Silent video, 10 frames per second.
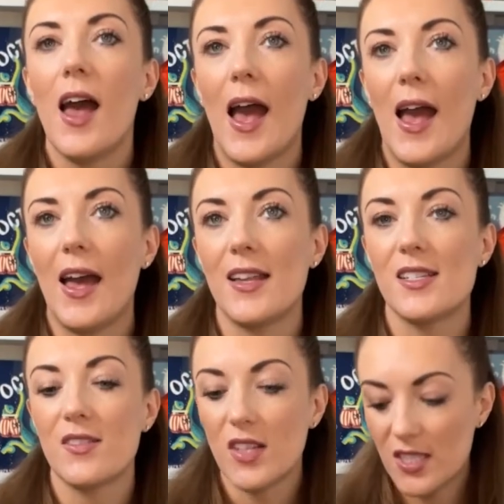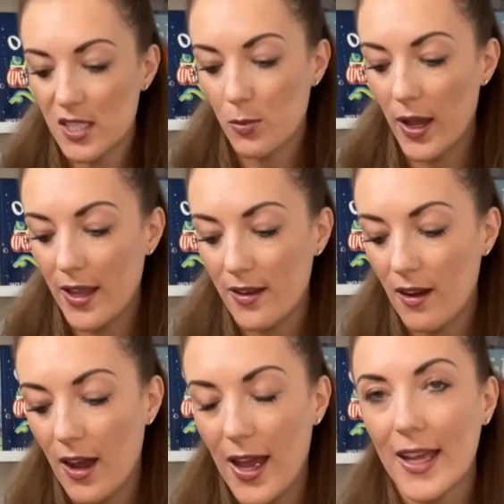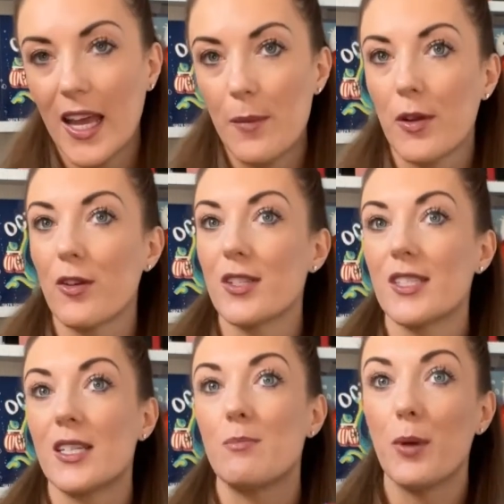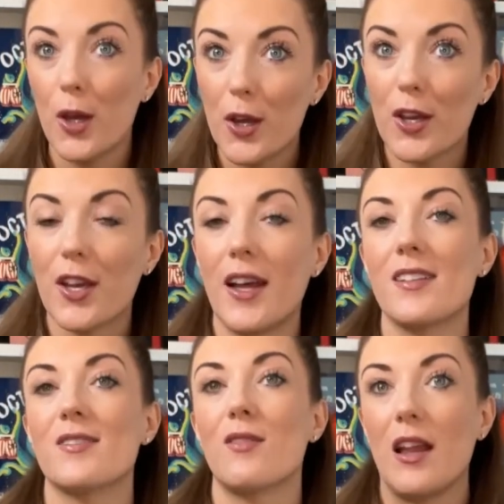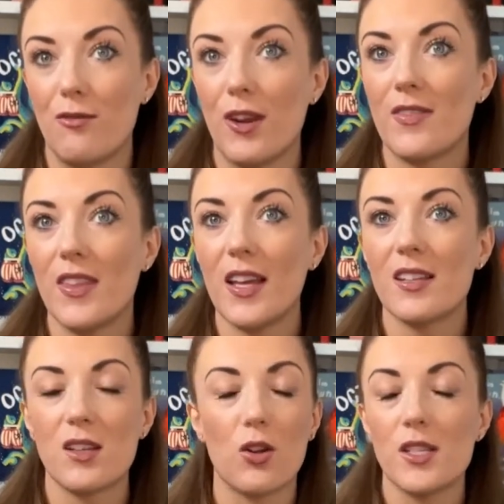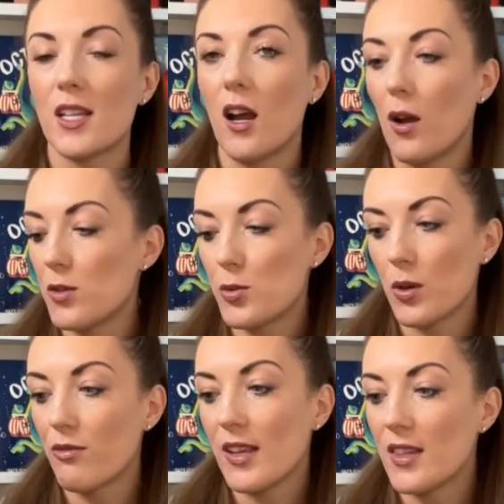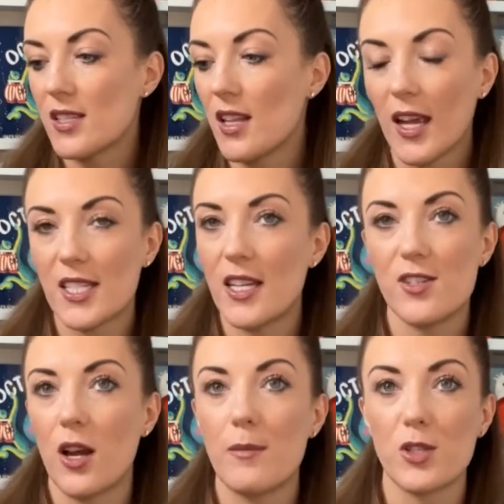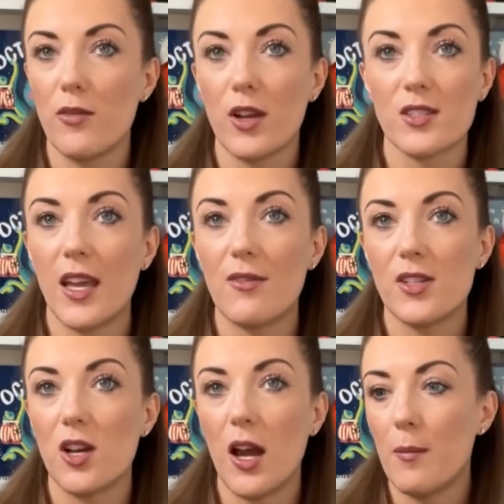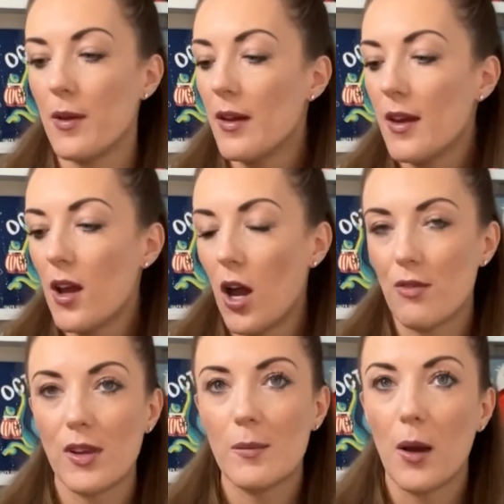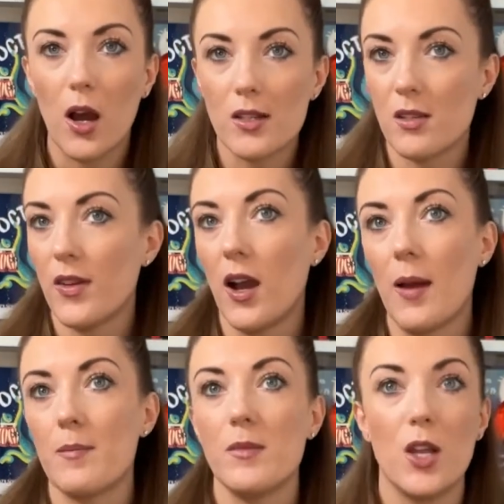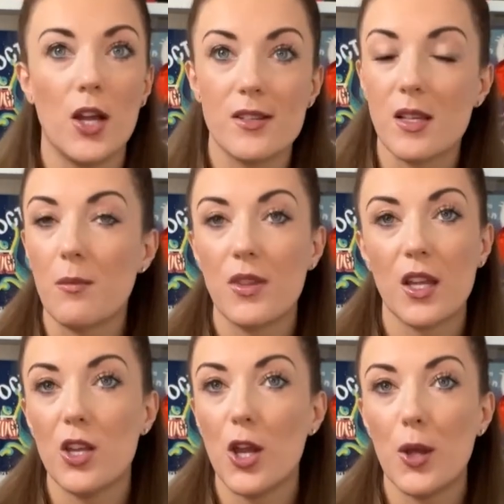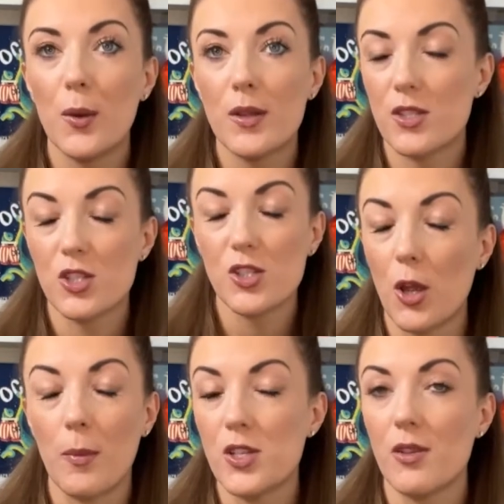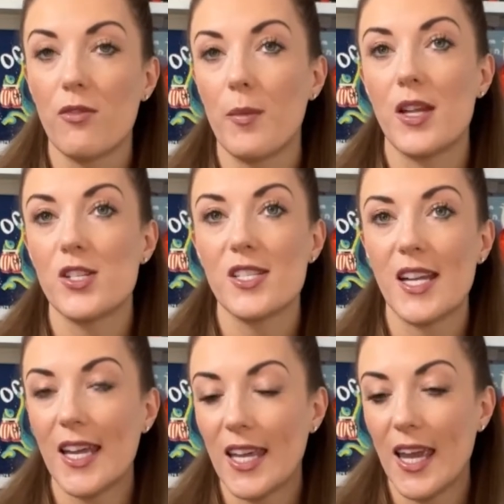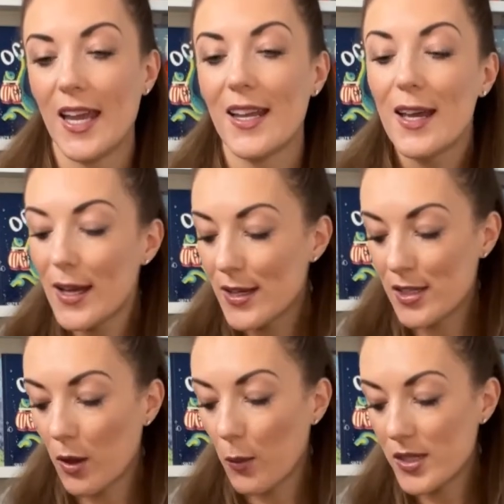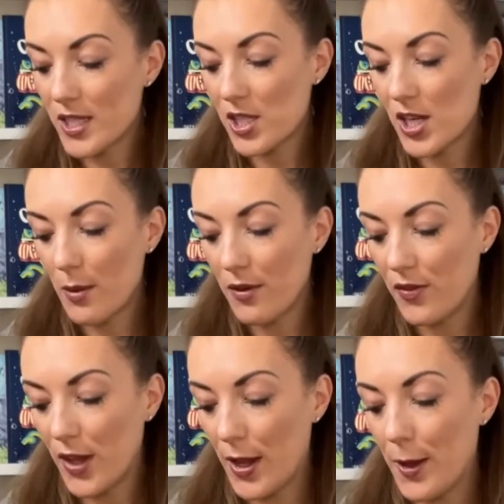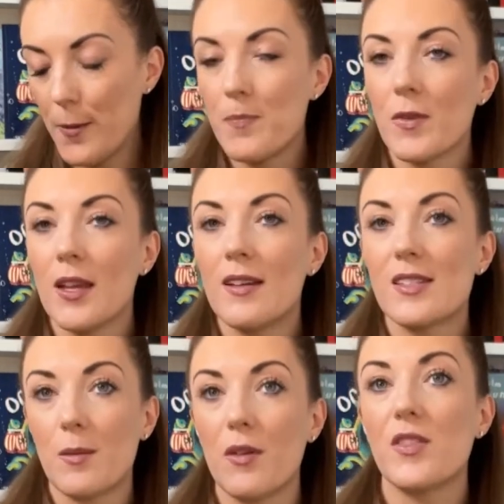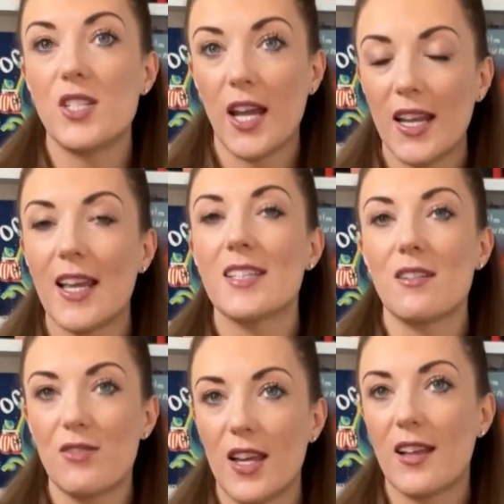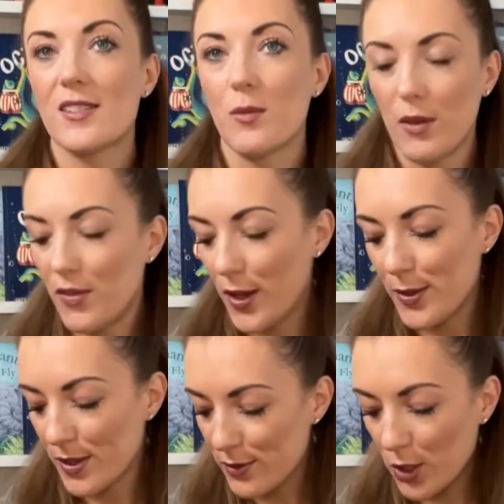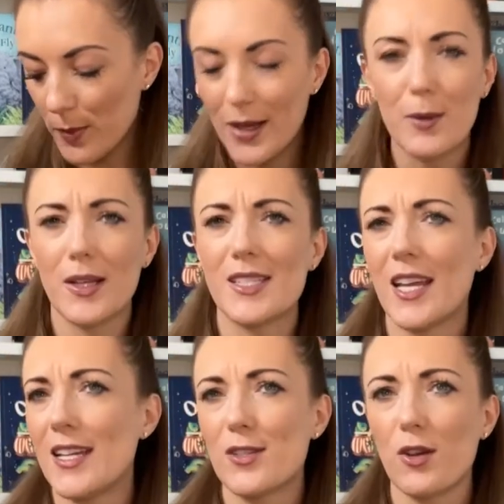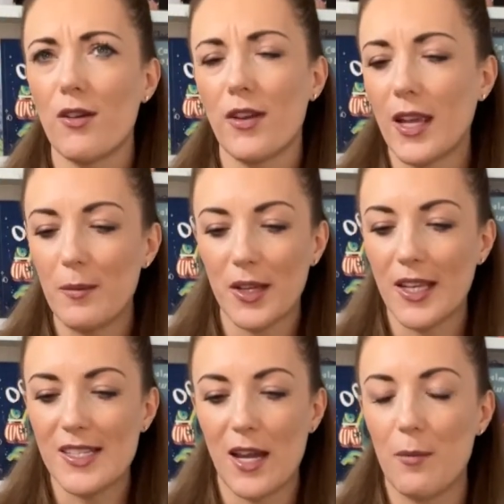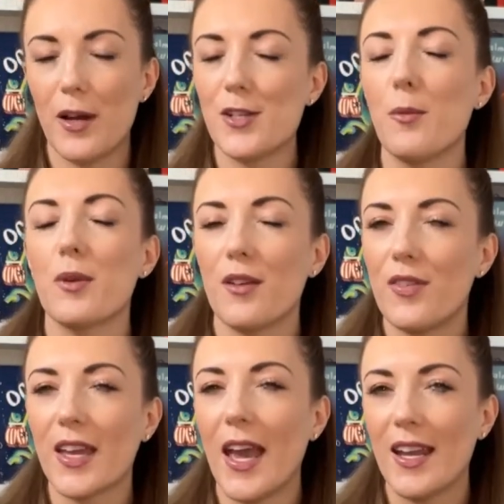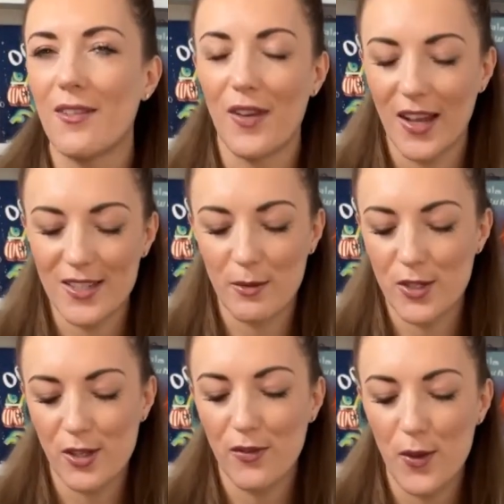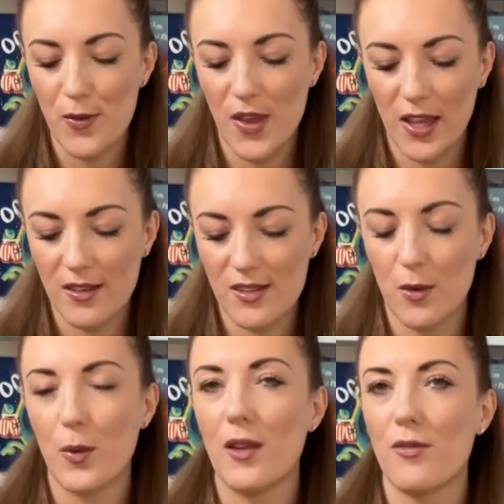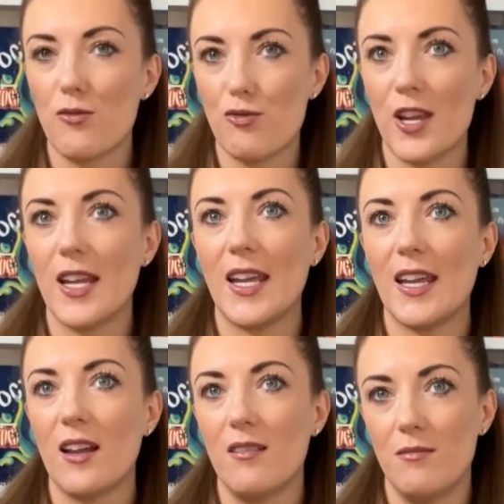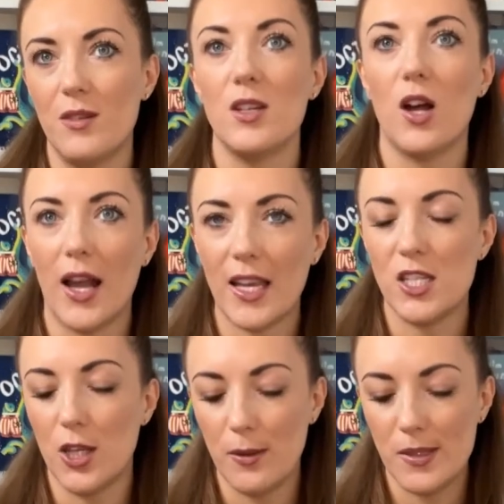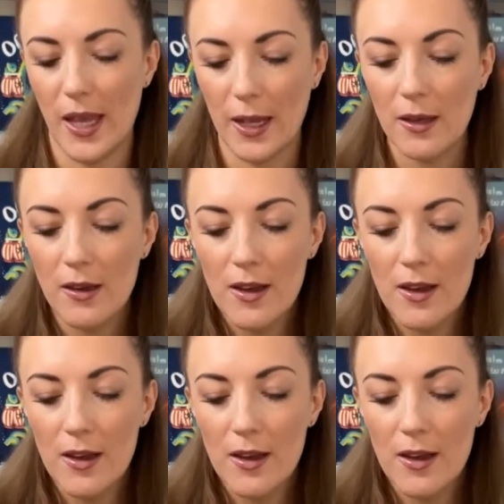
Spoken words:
And this is when I came across this book and read this. Honestly, I would just want to read this like 10 times over, because every time I read parts of it, I learn something new. It's just much information to take in. So I wanted to share with you some of the techniques and things that we've used. So I've just got my little list here. So sorry if I keep looking down, but I don't want to forget anything. So it's just a few things that we've really liked using.